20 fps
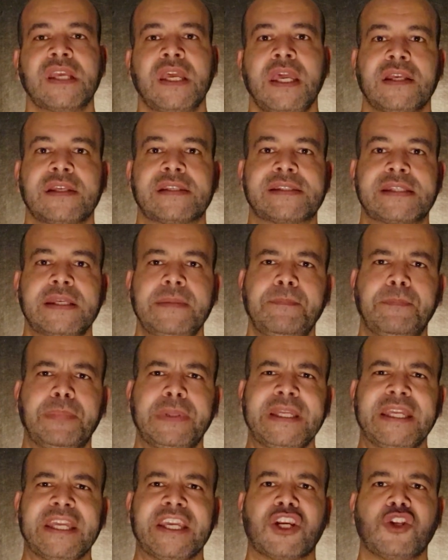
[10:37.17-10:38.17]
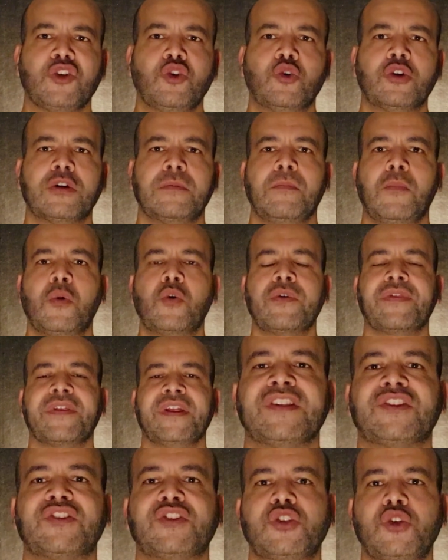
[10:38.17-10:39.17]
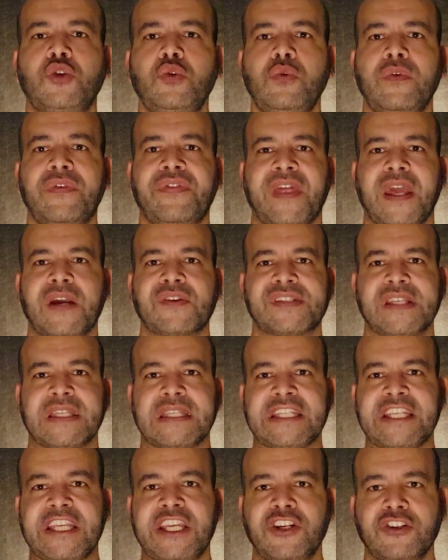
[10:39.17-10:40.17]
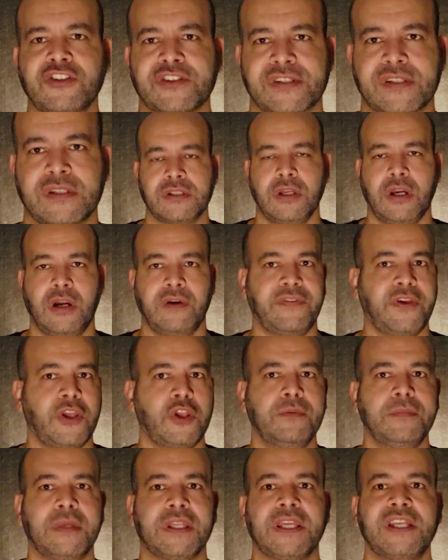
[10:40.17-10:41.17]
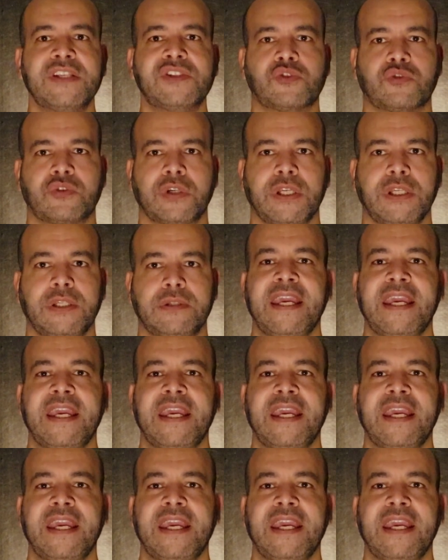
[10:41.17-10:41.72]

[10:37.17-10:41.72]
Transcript: simply ignore more than 2,000 years of human history.